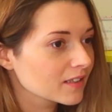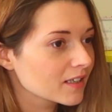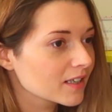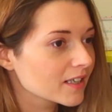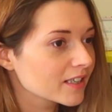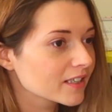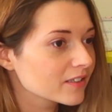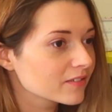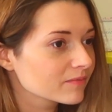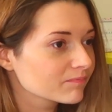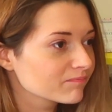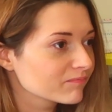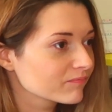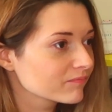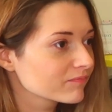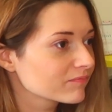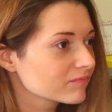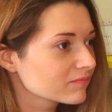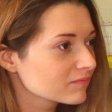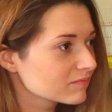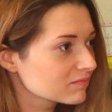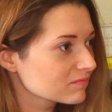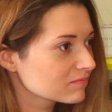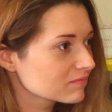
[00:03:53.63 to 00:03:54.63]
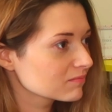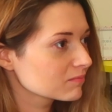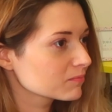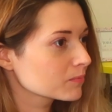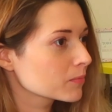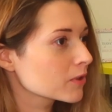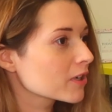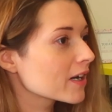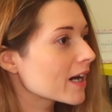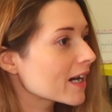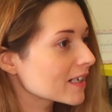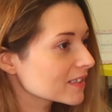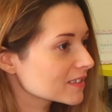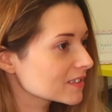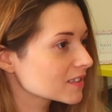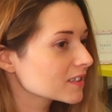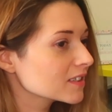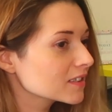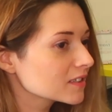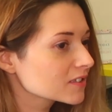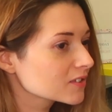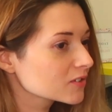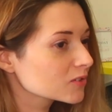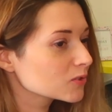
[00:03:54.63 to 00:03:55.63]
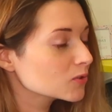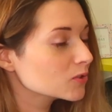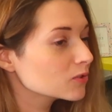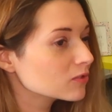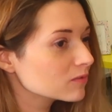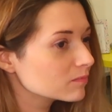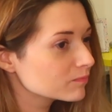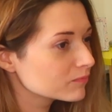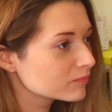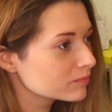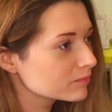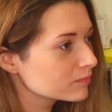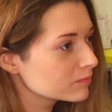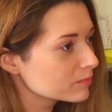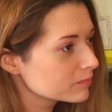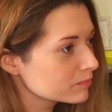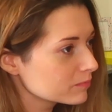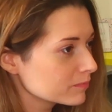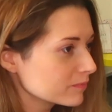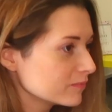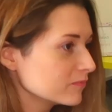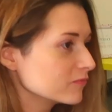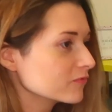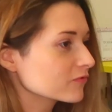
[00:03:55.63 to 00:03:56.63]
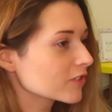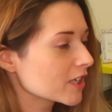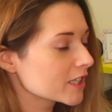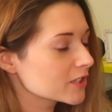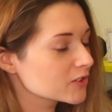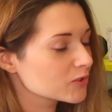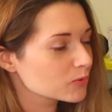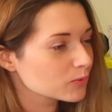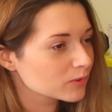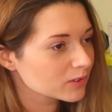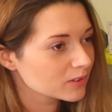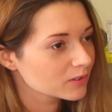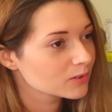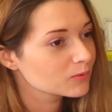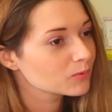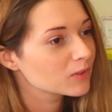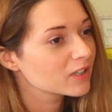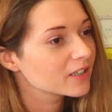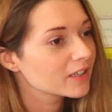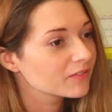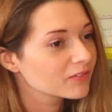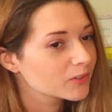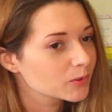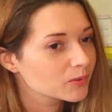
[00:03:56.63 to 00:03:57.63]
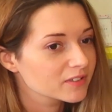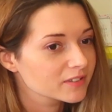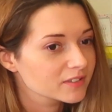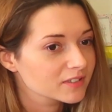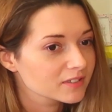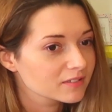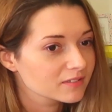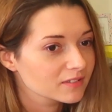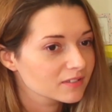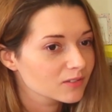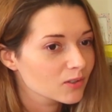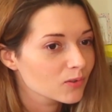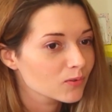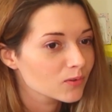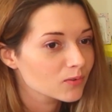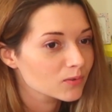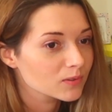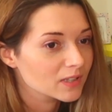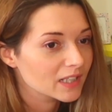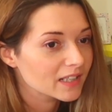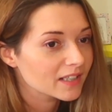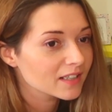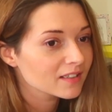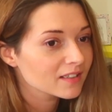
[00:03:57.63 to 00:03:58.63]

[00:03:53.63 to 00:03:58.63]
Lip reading: like practice or ritual or whatever you want to call it.